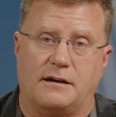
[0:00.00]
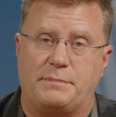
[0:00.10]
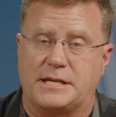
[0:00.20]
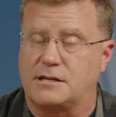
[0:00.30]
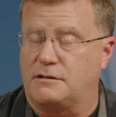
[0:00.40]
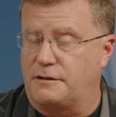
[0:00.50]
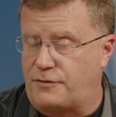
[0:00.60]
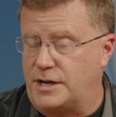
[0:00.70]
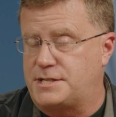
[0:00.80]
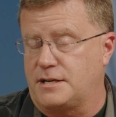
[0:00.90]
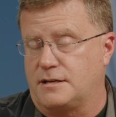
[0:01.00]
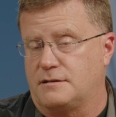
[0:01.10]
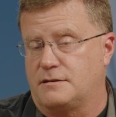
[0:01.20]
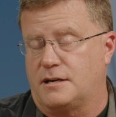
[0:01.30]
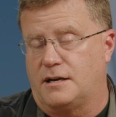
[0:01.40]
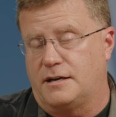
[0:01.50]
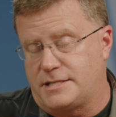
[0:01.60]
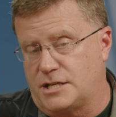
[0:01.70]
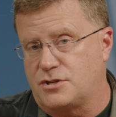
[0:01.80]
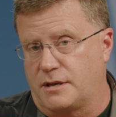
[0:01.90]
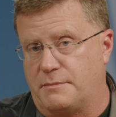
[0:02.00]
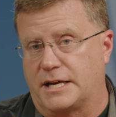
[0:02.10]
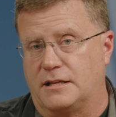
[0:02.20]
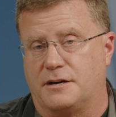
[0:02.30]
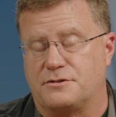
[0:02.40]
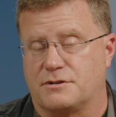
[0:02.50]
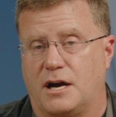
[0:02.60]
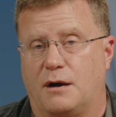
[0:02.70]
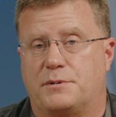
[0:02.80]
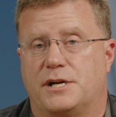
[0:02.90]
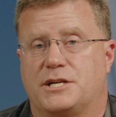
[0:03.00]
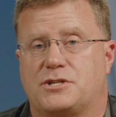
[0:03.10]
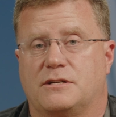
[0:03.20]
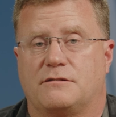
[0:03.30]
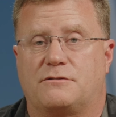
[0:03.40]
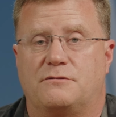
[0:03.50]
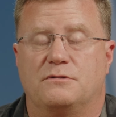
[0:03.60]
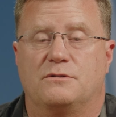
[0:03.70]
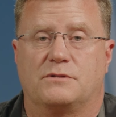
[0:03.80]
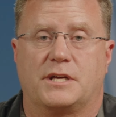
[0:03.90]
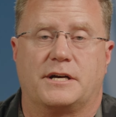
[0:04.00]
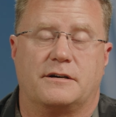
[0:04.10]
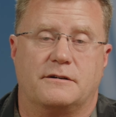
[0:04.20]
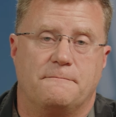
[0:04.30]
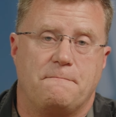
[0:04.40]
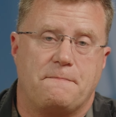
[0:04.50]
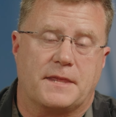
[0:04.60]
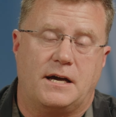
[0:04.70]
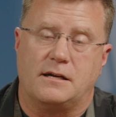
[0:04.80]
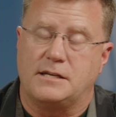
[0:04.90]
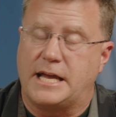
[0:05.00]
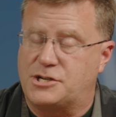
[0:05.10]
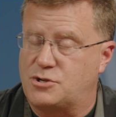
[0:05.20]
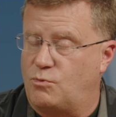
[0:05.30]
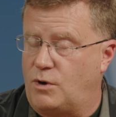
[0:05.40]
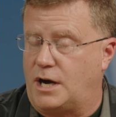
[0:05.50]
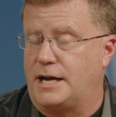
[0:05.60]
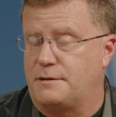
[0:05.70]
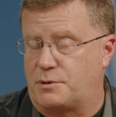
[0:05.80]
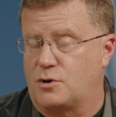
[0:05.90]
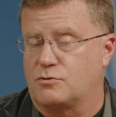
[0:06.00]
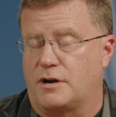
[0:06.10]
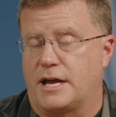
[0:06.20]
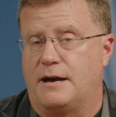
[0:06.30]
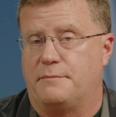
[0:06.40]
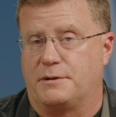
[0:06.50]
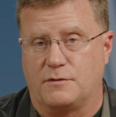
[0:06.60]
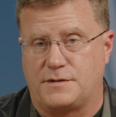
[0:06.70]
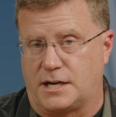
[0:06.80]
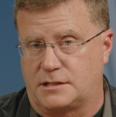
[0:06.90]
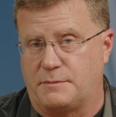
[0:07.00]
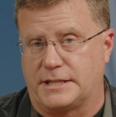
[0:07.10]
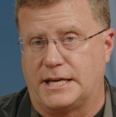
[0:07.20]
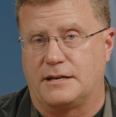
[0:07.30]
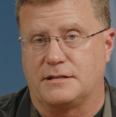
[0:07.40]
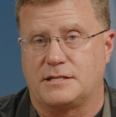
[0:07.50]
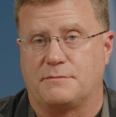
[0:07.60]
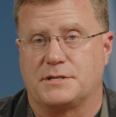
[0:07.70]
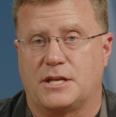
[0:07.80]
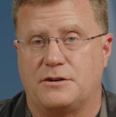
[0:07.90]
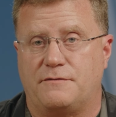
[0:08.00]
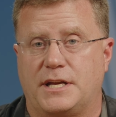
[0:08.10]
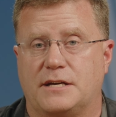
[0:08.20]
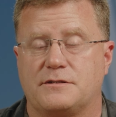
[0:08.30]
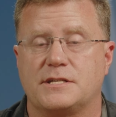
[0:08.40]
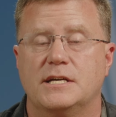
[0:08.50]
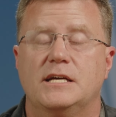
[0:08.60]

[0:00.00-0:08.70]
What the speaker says: basically fronting essentially a money laundering operation through their nationwide program, and we've talked about that in some of these other videos.